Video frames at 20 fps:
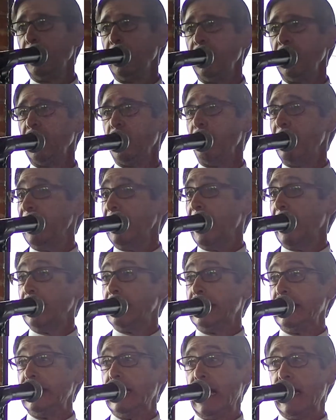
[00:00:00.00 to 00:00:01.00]
in the
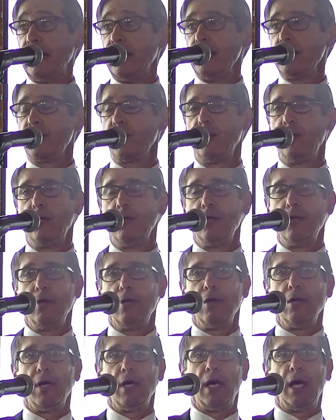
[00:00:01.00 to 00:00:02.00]
mid-1990s.
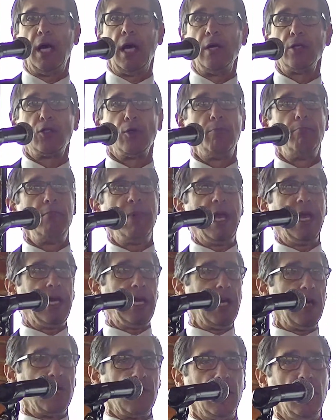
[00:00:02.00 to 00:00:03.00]
So
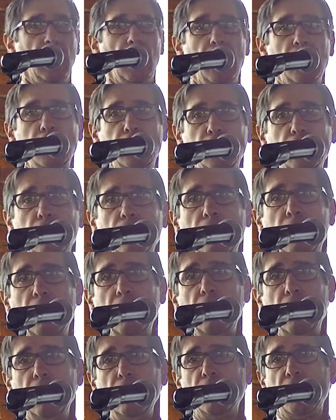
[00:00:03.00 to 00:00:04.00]
many of the larger
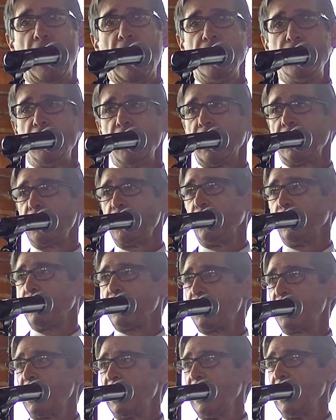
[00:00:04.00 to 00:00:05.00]
projects you'll
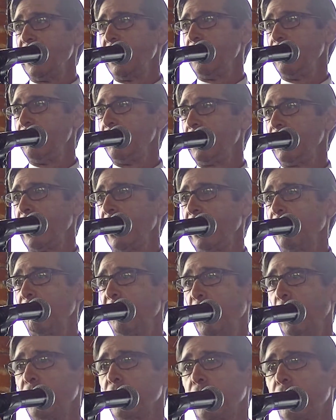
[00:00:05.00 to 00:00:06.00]
see getting
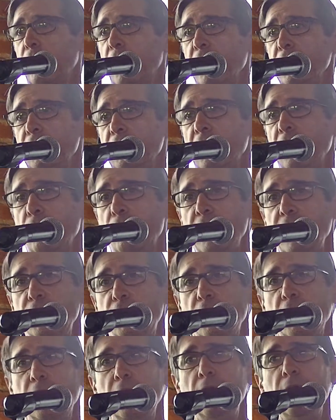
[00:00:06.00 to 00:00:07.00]
built across our
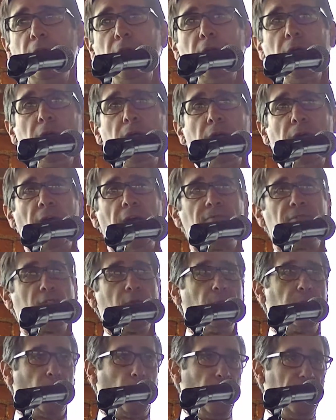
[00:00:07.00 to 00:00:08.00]
region have
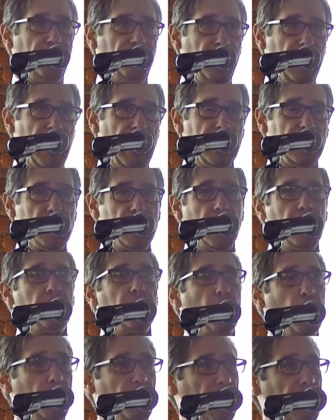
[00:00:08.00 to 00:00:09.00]
some port financing, port